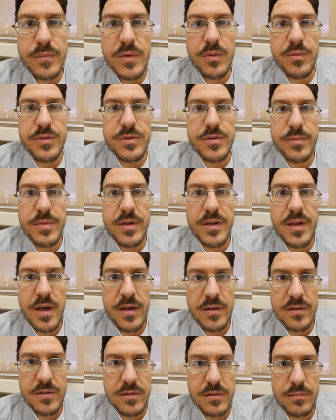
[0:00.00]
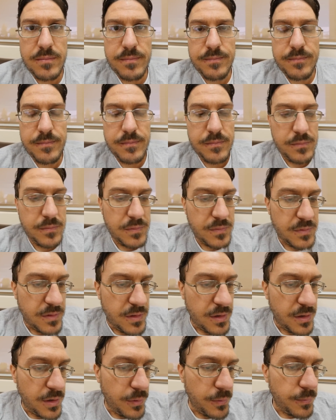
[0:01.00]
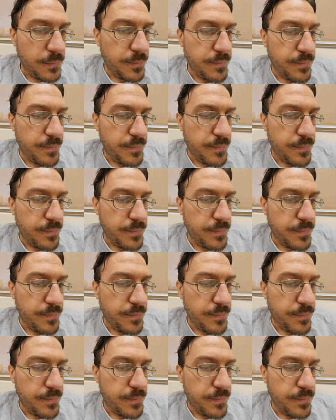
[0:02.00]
which would be nice to know.